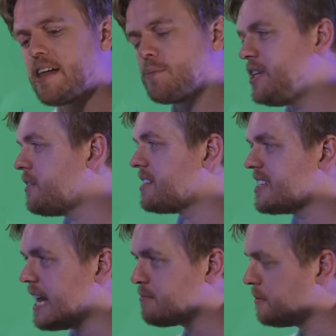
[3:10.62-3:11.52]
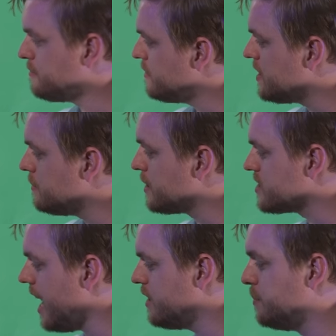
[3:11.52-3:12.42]
now that we know that this came from a fifteen
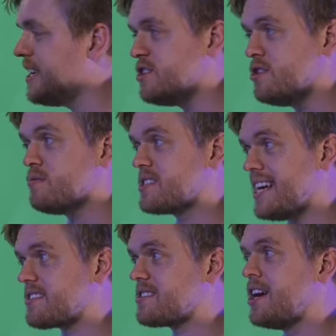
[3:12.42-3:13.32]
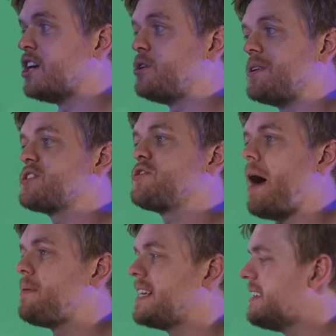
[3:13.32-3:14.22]
meter Titan, we can use this to
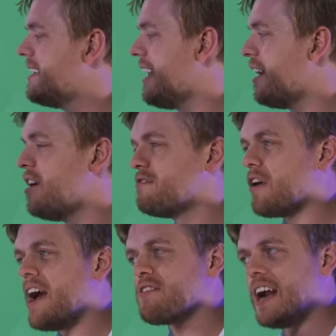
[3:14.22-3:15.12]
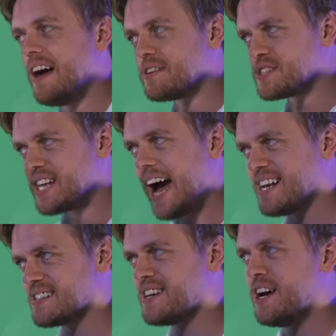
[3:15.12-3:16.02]
extrapolate the data for every other
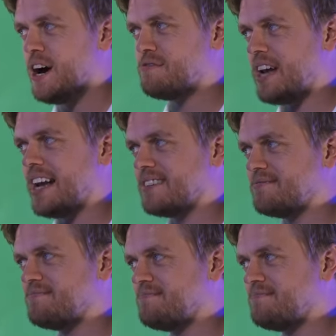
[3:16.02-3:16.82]
size hmm. of Titan.